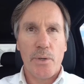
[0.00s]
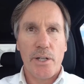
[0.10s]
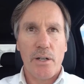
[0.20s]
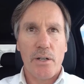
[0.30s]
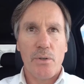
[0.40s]

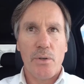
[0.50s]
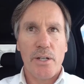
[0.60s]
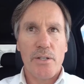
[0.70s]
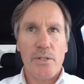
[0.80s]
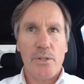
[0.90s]
we are
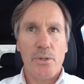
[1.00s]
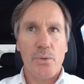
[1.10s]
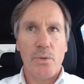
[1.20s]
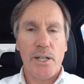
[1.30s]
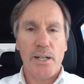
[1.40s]
going
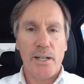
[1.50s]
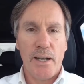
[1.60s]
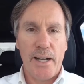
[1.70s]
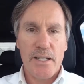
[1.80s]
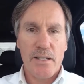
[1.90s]
to
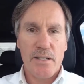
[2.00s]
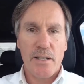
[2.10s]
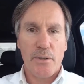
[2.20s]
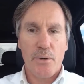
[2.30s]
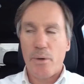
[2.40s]
ask the
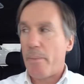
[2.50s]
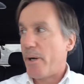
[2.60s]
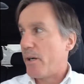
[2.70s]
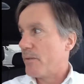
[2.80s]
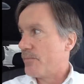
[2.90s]
seller to
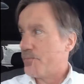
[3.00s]
repair.